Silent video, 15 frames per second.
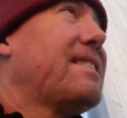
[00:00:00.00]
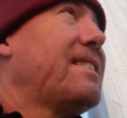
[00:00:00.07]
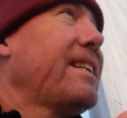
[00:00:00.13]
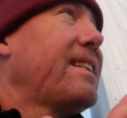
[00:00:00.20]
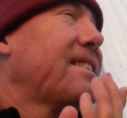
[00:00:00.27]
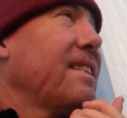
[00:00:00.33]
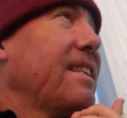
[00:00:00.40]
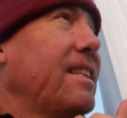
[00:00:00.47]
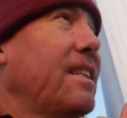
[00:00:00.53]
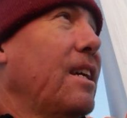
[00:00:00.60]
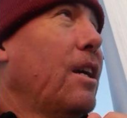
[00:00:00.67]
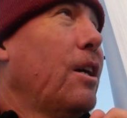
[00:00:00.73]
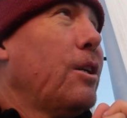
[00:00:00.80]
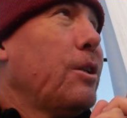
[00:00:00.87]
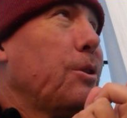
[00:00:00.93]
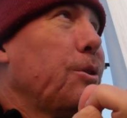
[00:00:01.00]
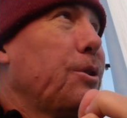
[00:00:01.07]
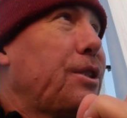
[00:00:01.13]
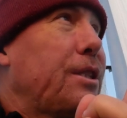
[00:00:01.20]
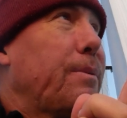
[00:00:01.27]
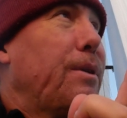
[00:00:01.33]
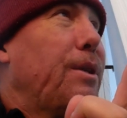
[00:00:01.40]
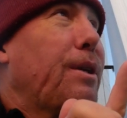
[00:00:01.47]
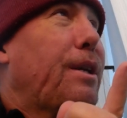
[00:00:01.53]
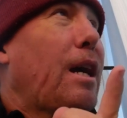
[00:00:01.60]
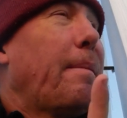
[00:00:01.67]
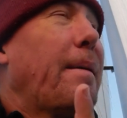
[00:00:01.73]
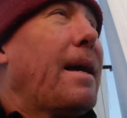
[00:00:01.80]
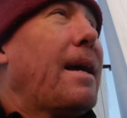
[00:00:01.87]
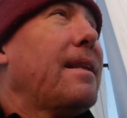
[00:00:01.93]
sticks in. Usually when you
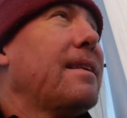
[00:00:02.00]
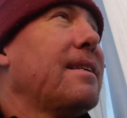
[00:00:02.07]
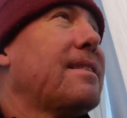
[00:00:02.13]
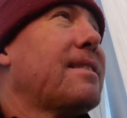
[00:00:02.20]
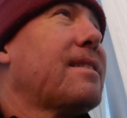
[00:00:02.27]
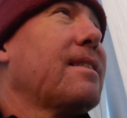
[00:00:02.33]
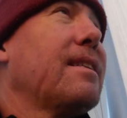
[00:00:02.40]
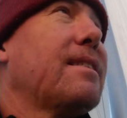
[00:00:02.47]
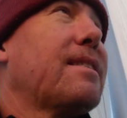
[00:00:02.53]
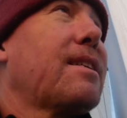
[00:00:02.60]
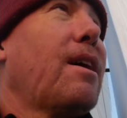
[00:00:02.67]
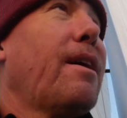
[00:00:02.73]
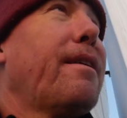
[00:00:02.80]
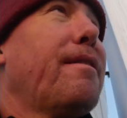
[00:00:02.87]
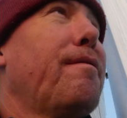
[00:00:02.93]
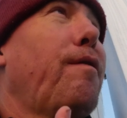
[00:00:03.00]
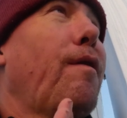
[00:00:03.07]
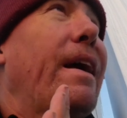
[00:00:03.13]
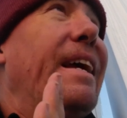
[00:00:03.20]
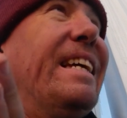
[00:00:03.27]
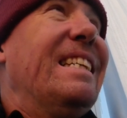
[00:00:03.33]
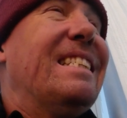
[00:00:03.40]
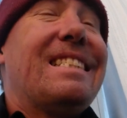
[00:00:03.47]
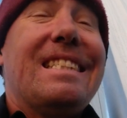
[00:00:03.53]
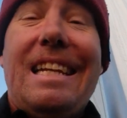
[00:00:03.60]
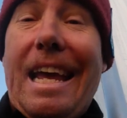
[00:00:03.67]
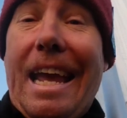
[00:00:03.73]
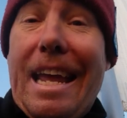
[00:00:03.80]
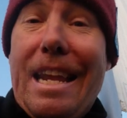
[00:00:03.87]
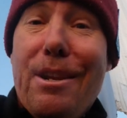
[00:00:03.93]
come out this this kind of
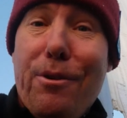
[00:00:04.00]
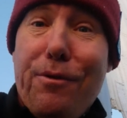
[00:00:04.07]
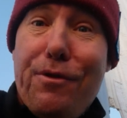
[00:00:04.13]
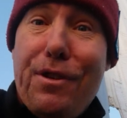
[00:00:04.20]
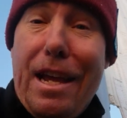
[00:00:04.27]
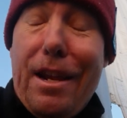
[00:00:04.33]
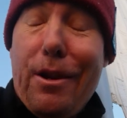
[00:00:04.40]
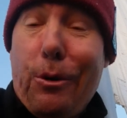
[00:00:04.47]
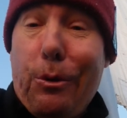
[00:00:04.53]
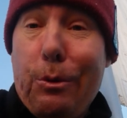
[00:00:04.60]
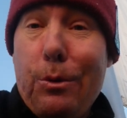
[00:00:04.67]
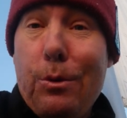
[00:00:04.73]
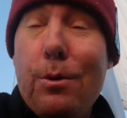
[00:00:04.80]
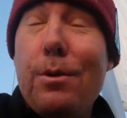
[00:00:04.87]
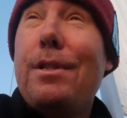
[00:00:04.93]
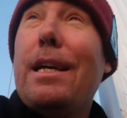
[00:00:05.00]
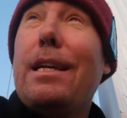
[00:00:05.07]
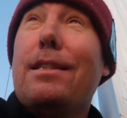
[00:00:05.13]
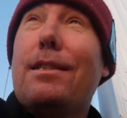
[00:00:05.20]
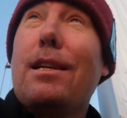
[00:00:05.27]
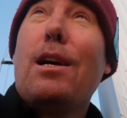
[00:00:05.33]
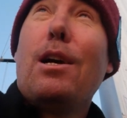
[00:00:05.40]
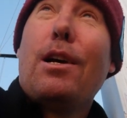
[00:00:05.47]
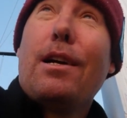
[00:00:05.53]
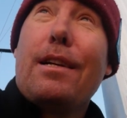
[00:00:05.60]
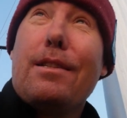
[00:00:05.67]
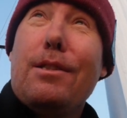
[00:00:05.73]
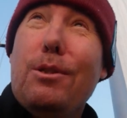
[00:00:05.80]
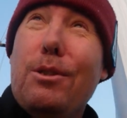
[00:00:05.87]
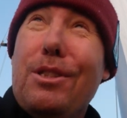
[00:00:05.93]
eastern end of Santa Cruz, there's
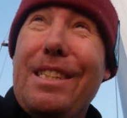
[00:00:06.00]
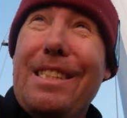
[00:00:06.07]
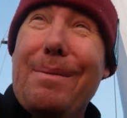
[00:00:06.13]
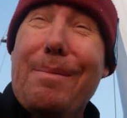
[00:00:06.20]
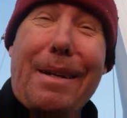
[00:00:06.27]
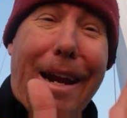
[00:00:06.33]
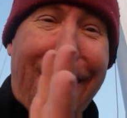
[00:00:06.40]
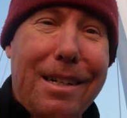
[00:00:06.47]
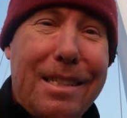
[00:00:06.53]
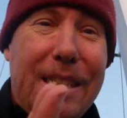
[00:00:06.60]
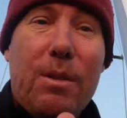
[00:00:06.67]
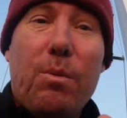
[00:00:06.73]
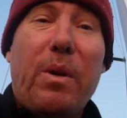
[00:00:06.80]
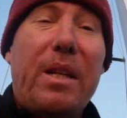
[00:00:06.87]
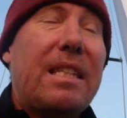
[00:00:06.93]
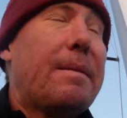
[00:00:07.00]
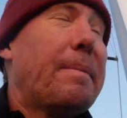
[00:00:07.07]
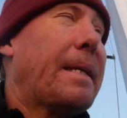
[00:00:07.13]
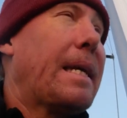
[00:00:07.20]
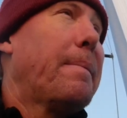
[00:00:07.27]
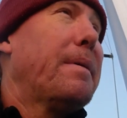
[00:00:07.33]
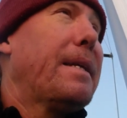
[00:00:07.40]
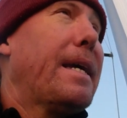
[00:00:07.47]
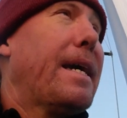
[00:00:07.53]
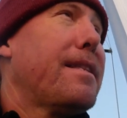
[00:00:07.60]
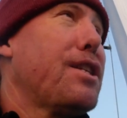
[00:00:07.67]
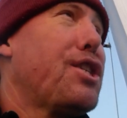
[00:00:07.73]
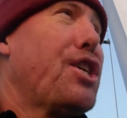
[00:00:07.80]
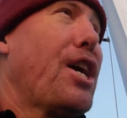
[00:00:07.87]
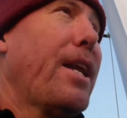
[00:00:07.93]
usually some guaranteed winds to be coming down
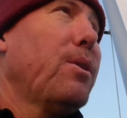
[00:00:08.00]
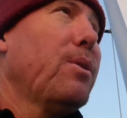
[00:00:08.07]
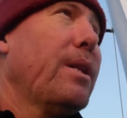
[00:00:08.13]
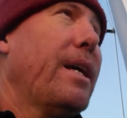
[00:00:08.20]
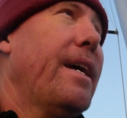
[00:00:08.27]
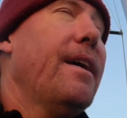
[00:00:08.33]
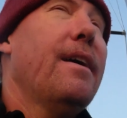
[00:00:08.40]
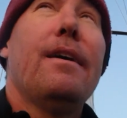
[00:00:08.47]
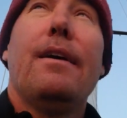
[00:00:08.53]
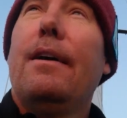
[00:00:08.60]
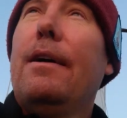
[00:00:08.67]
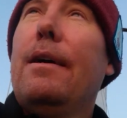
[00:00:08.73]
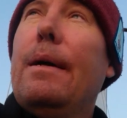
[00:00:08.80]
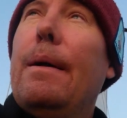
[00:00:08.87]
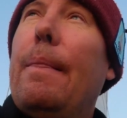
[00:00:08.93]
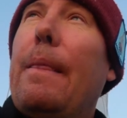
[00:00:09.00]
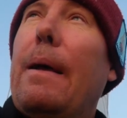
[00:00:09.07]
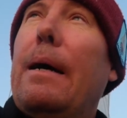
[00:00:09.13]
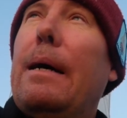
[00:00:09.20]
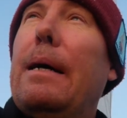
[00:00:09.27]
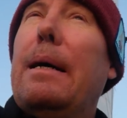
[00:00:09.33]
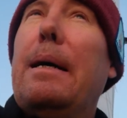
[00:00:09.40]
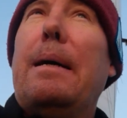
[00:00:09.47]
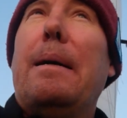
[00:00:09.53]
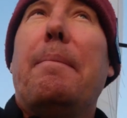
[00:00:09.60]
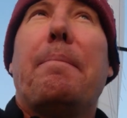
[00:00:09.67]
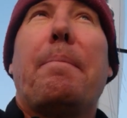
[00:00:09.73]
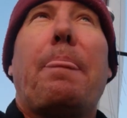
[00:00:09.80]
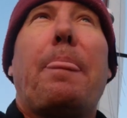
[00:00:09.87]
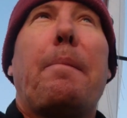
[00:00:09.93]
the channel there.
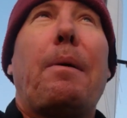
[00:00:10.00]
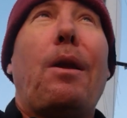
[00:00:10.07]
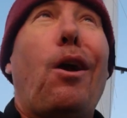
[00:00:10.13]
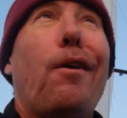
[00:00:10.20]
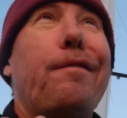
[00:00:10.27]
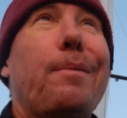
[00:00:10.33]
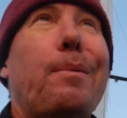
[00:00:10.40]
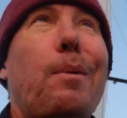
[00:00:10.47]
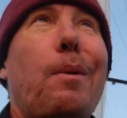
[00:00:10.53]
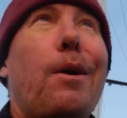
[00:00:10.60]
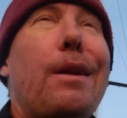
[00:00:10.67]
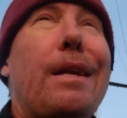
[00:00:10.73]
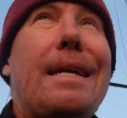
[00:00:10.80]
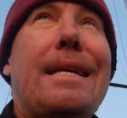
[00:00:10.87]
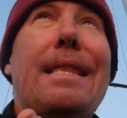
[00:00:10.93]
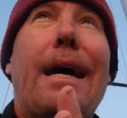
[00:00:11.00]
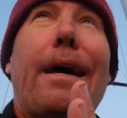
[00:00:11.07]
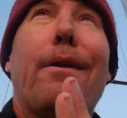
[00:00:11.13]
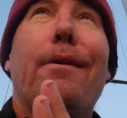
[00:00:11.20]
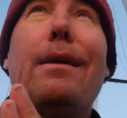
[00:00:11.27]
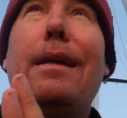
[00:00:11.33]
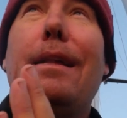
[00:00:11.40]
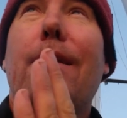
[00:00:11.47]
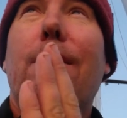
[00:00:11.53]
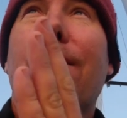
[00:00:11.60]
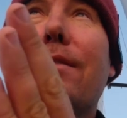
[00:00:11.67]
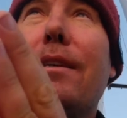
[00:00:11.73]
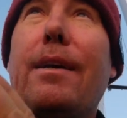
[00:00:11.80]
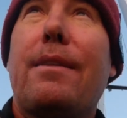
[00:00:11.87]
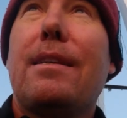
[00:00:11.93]
Um, but hopefully, we won't need that. It
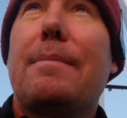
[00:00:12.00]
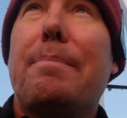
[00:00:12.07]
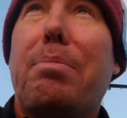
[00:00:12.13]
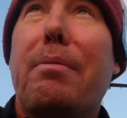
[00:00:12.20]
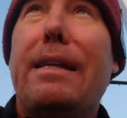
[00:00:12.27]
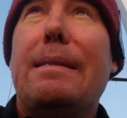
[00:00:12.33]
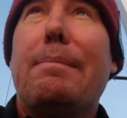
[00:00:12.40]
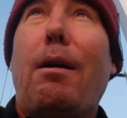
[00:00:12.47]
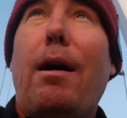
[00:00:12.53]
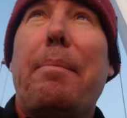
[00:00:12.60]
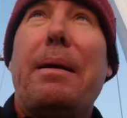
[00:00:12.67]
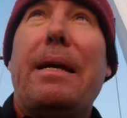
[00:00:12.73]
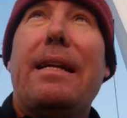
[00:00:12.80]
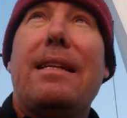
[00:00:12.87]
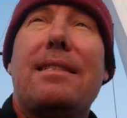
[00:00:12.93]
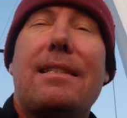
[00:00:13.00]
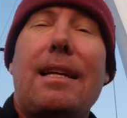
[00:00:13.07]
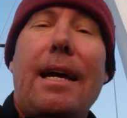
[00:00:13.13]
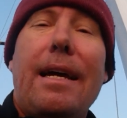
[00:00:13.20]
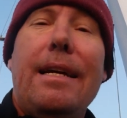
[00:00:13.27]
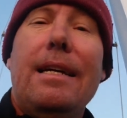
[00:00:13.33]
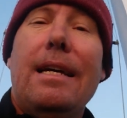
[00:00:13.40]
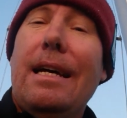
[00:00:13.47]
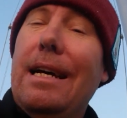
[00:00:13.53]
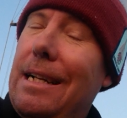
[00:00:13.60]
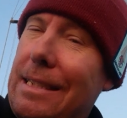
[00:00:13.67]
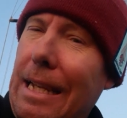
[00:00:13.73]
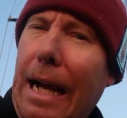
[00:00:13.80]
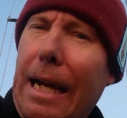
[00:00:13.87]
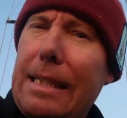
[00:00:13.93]
looks like this breeze might be here to stay.
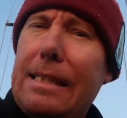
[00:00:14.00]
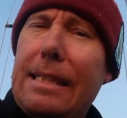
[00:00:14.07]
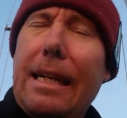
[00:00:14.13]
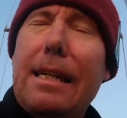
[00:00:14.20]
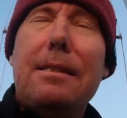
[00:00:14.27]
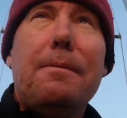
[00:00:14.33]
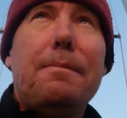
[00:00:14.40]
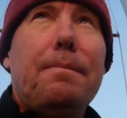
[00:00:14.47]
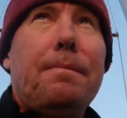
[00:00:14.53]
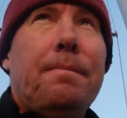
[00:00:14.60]
It's hard to tell.